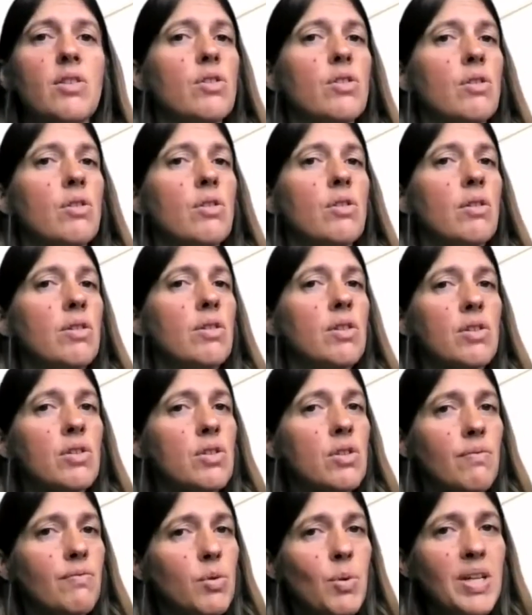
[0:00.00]
of
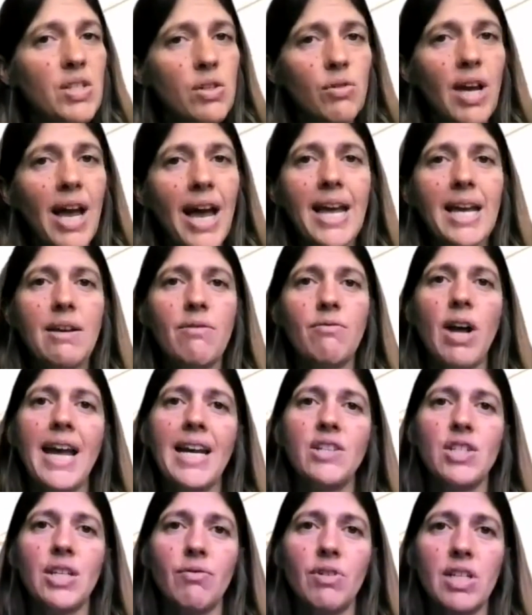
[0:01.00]
TwinsUK ageing
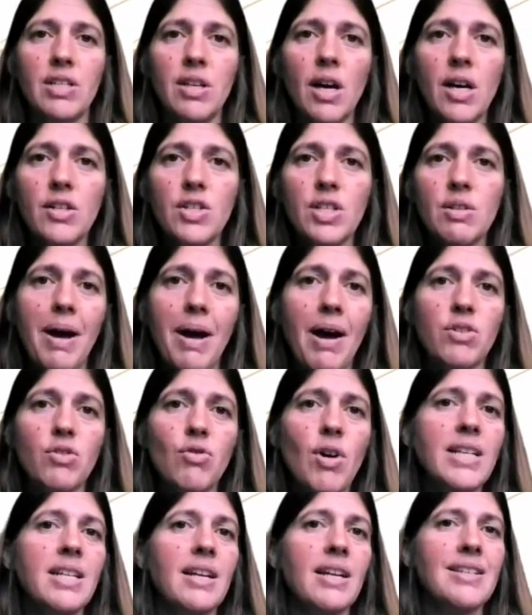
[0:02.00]
research, is about trying
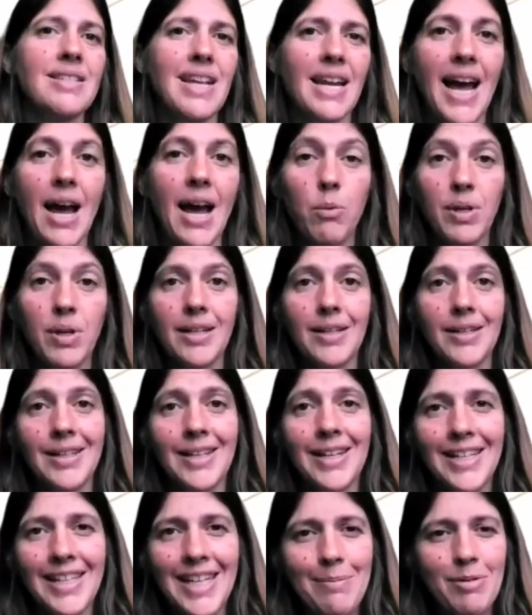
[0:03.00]
to understand how we can
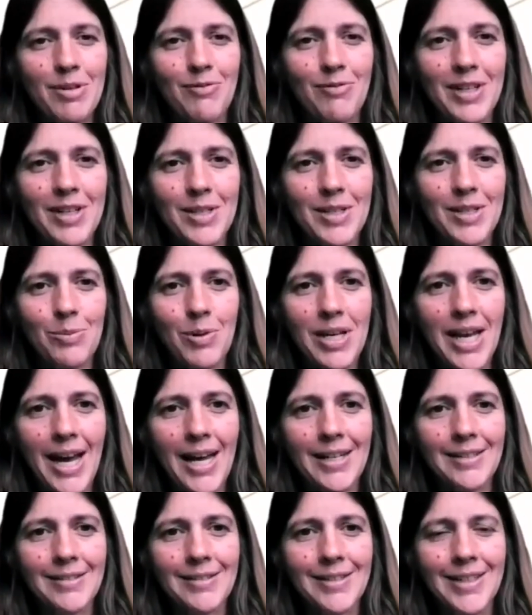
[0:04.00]
keep as fit as we
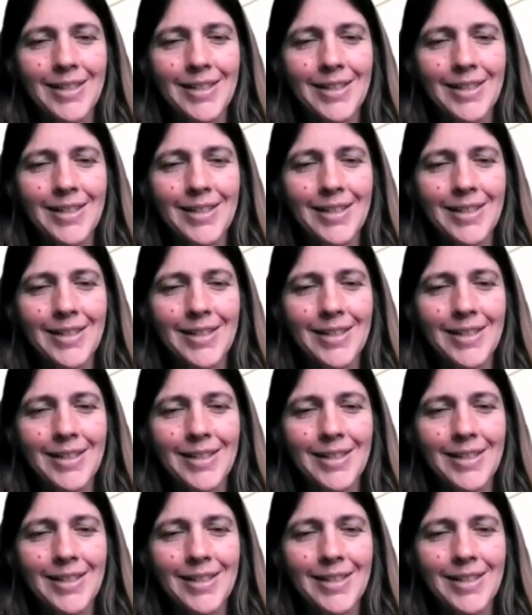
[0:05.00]
can.